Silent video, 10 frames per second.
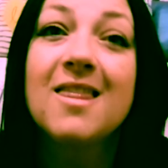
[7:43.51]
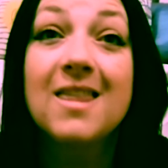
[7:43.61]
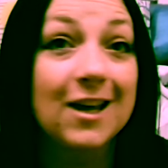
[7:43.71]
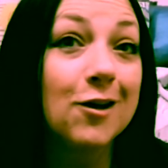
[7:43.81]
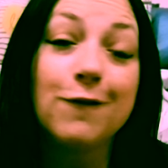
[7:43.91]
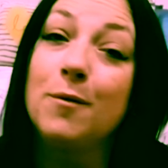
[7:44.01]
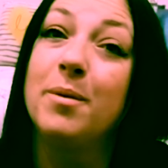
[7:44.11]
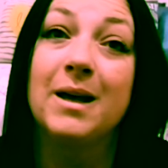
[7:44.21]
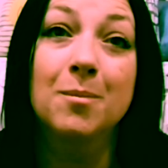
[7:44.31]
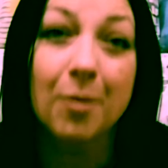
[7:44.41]
Thank you for
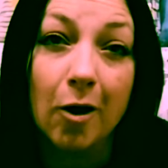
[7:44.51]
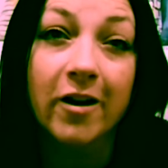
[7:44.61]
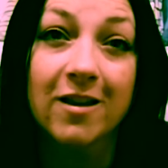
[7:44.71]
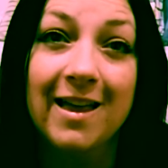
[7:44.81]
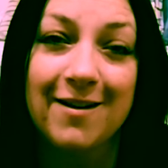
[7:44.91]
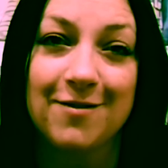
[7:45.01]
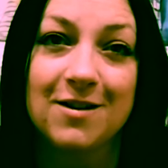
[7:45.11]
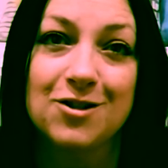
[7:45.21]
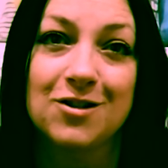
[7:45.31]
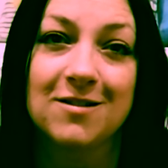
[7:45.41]
being part of that
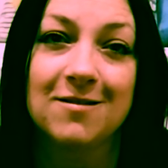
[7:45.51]
vision.